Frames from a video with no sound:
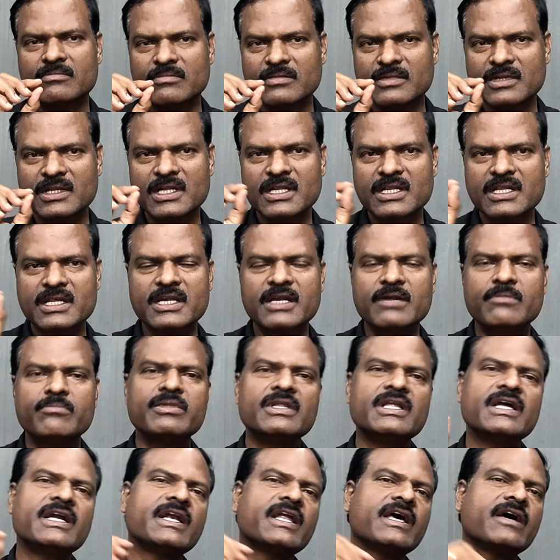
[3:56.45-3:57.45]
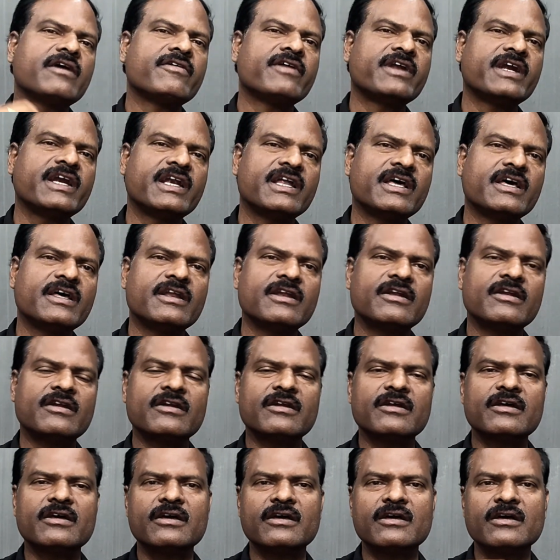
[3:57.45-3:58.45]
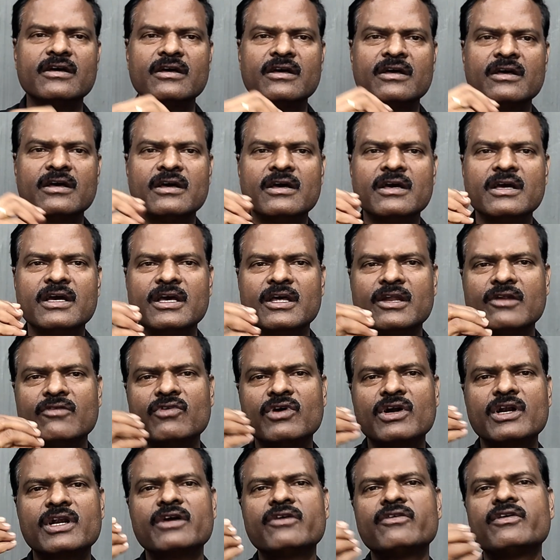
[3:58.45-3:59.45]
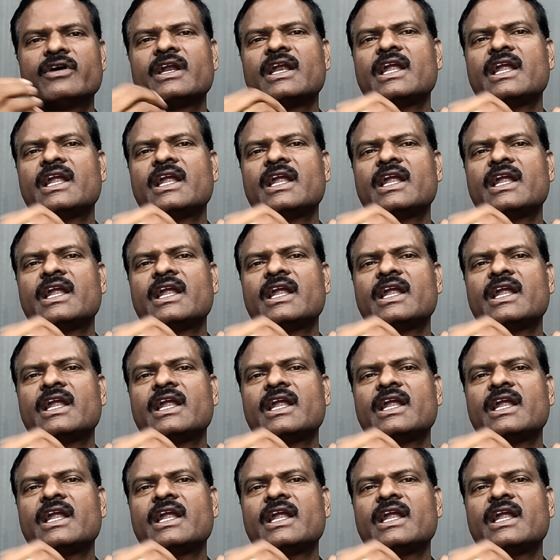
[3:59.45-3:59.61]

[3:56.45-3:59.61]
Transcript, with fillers: the script that I have written in whatever